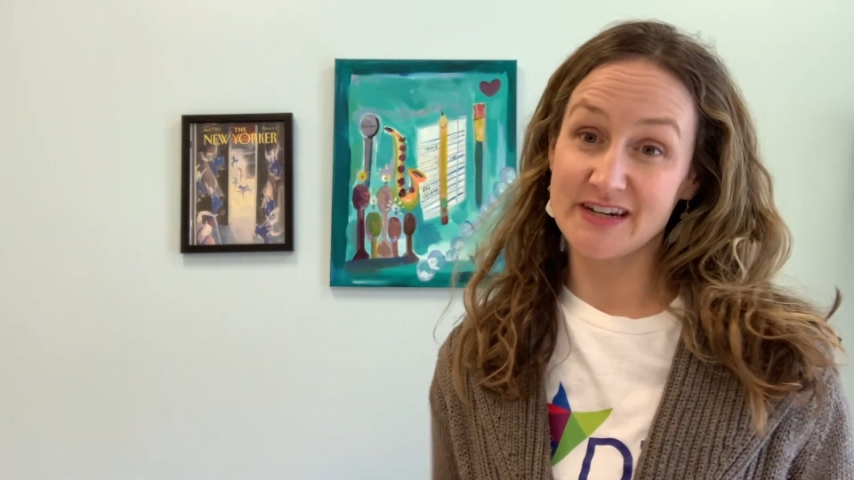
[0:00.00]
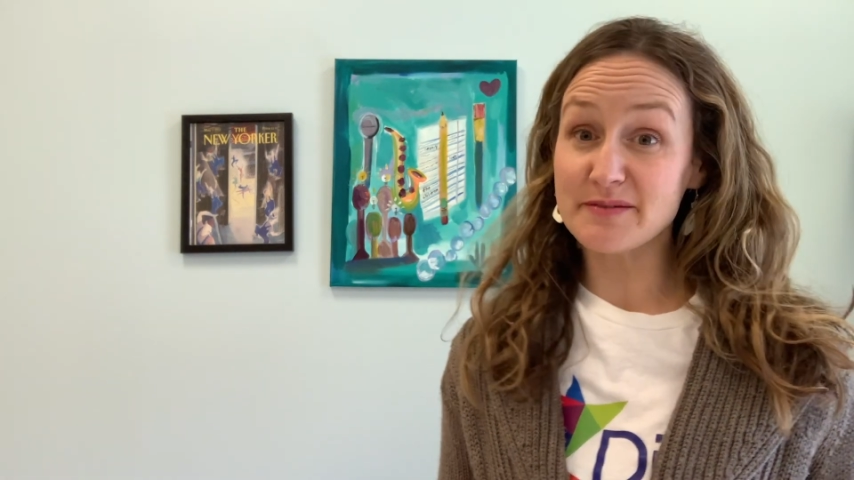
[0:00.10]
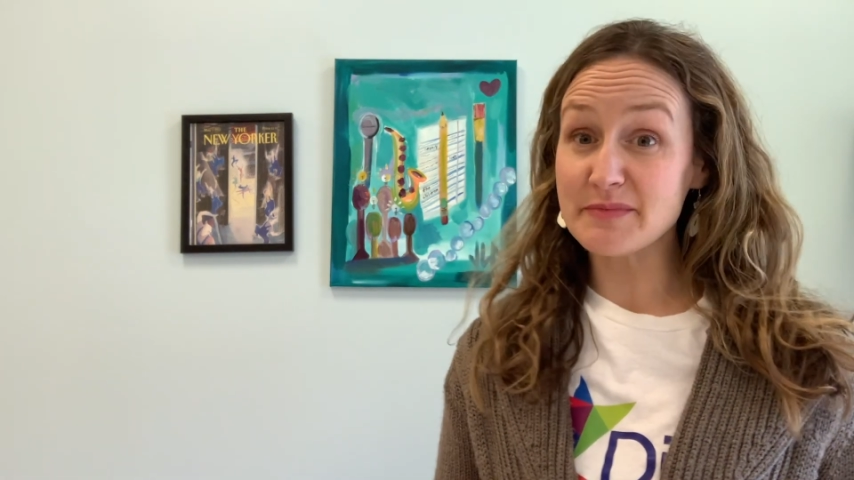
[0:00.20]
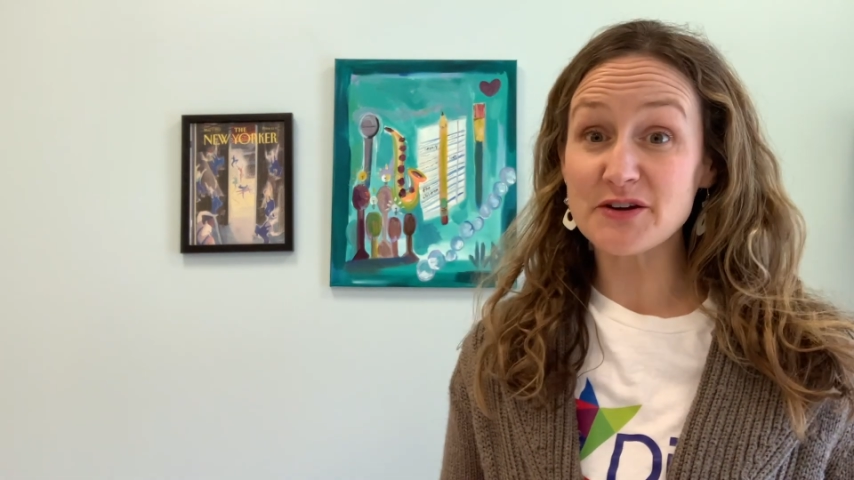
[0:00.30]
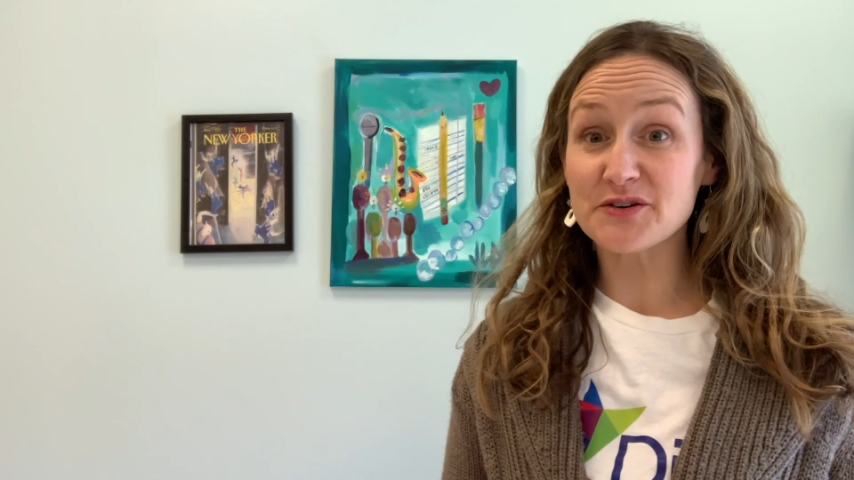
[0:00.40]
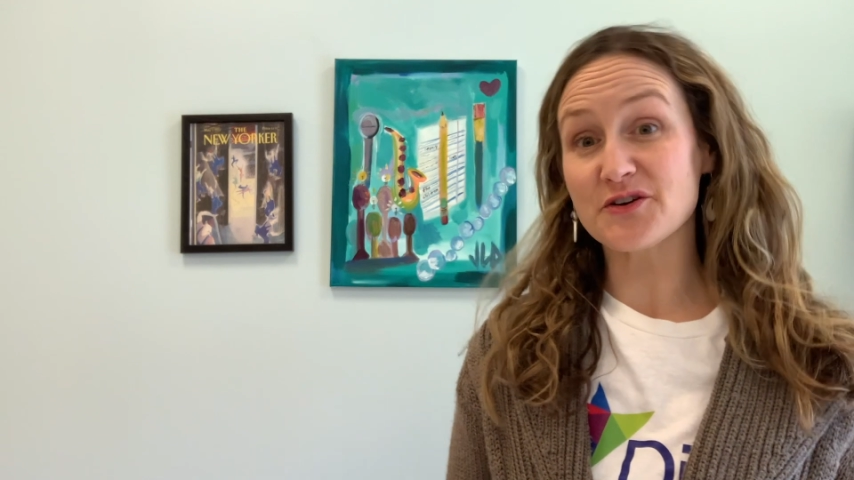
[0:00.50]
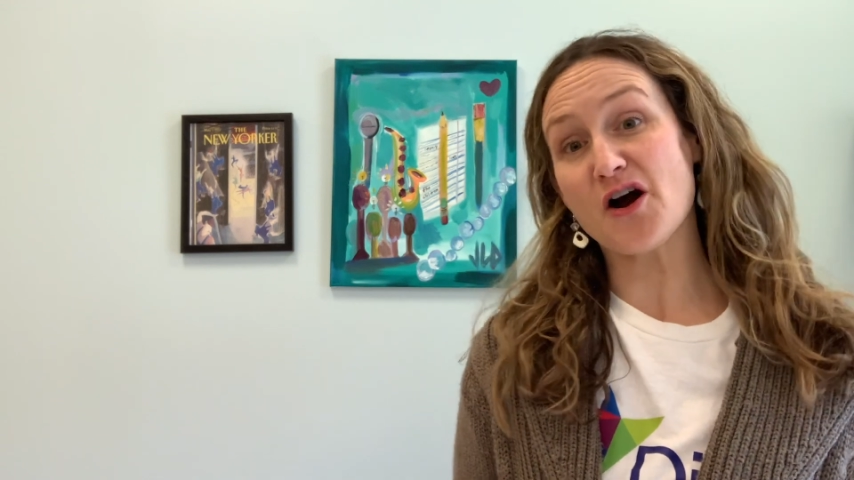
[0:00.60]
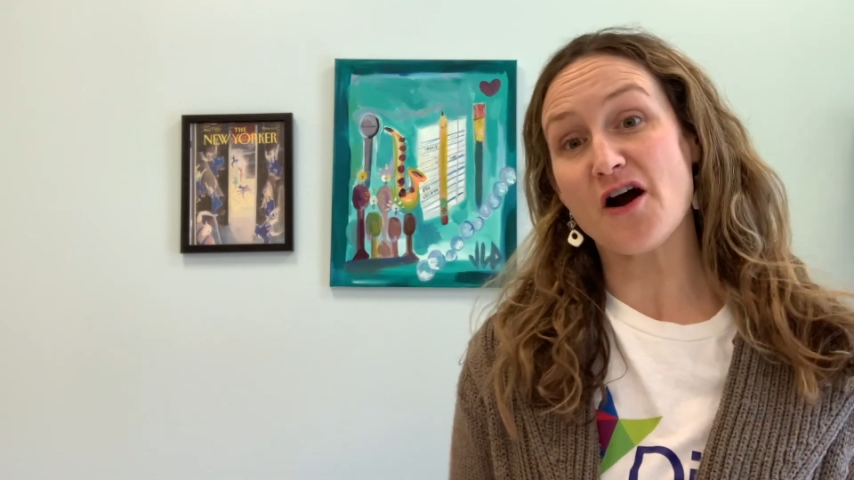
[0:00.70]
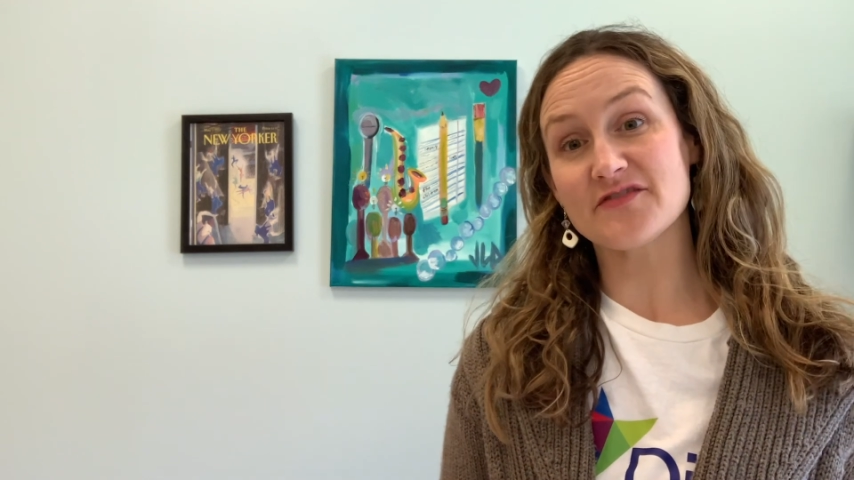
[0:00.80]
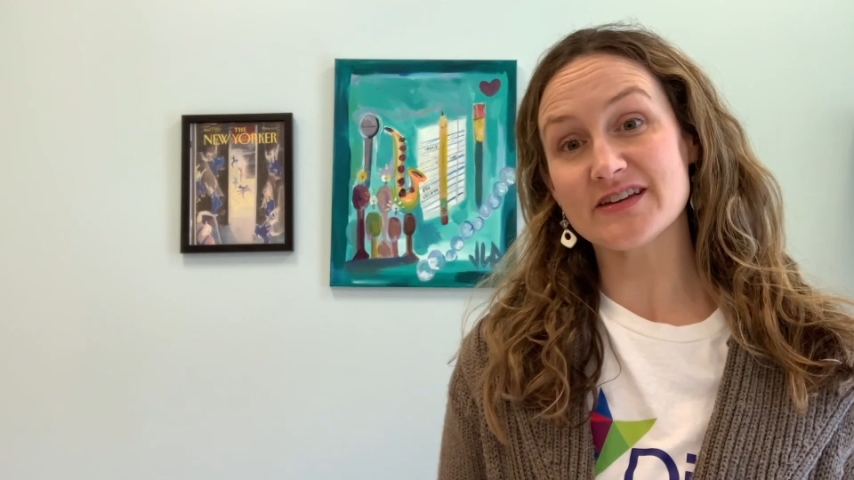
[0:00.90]
I'm here in our
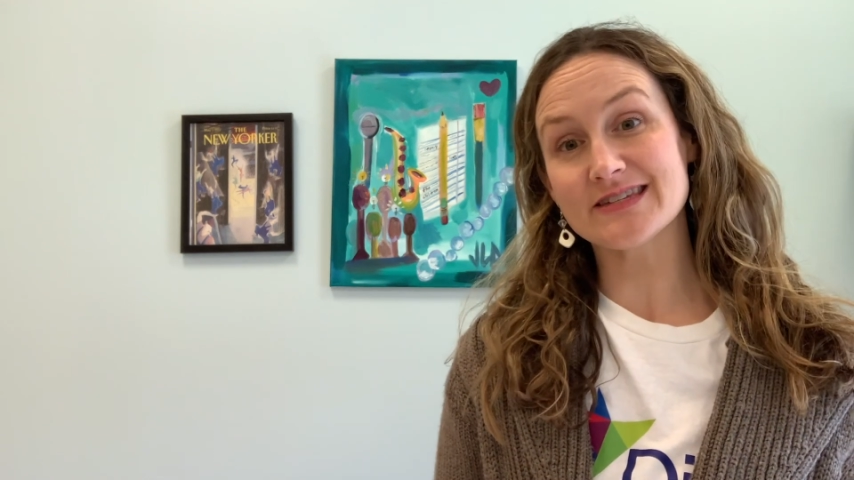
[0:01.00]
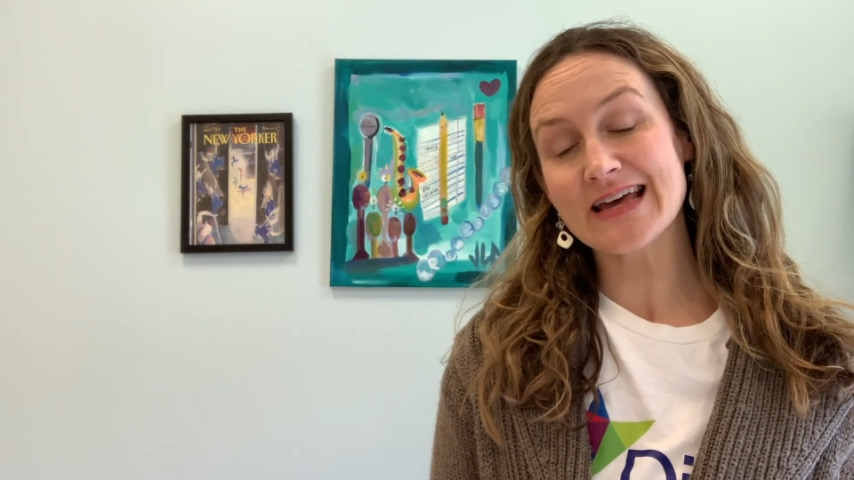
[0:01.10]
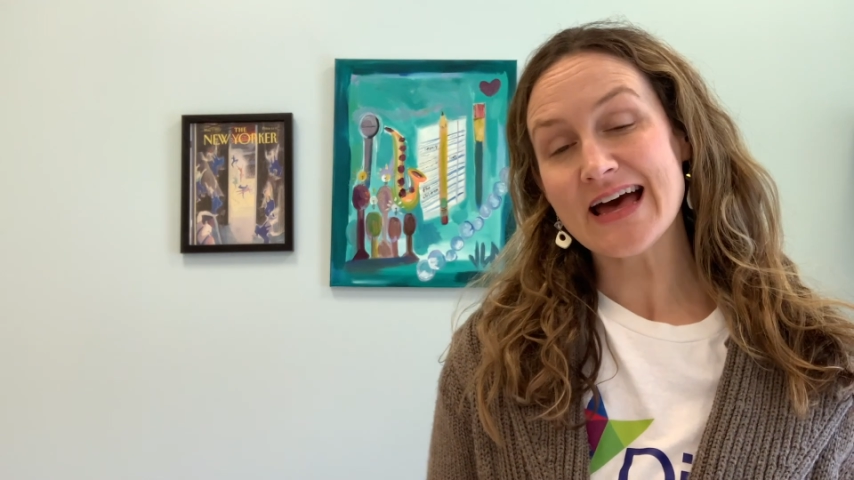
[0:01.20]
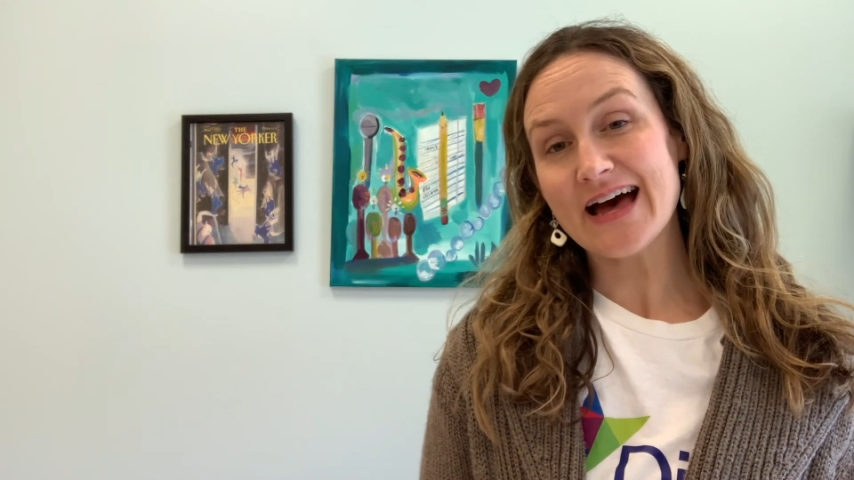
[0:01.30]
office